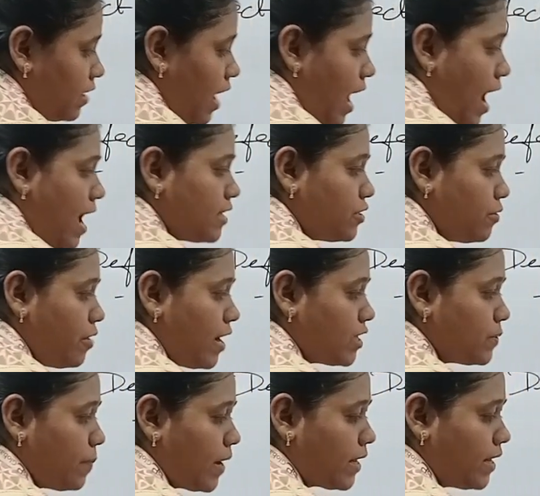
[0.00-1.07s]

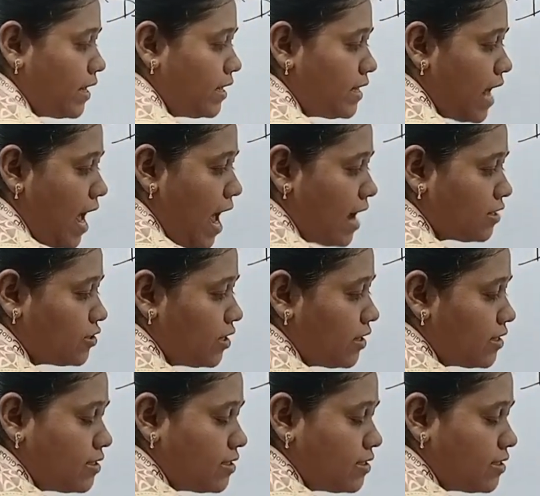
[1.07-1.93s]
the actual